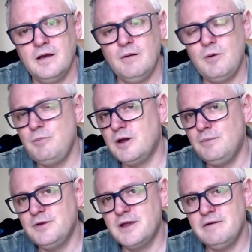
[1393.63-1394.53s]
And when we
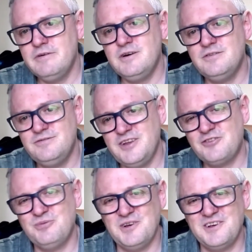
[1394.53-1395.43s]
come together
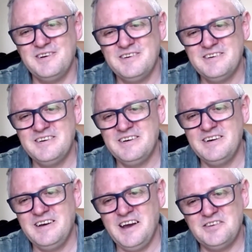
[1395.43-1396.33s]
next week
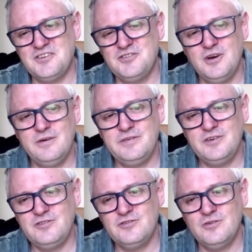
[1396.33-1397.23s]
at the
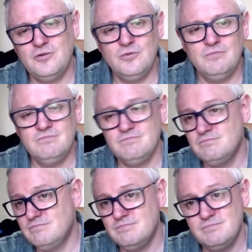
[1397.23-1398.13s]
service
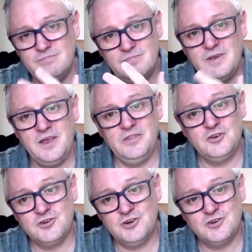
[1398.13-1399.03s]
in
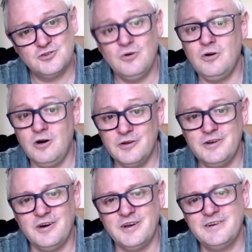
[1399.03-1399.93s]
the church or
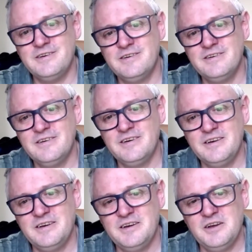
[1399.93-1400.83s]
online,
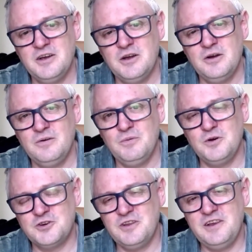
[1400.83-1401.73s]

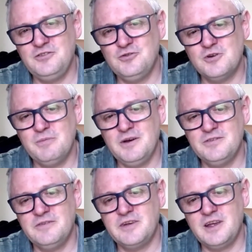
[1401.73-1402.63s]
we shall then talk
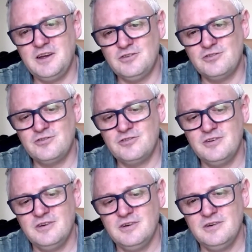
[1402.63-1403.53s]
about something else
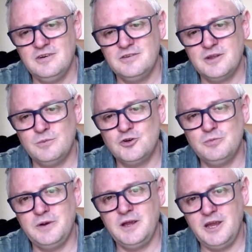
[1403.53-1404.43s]
that we
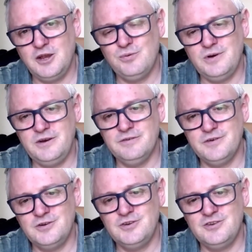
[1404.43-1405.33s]
should be equally
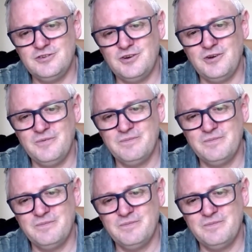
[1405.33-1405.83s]
devoted to.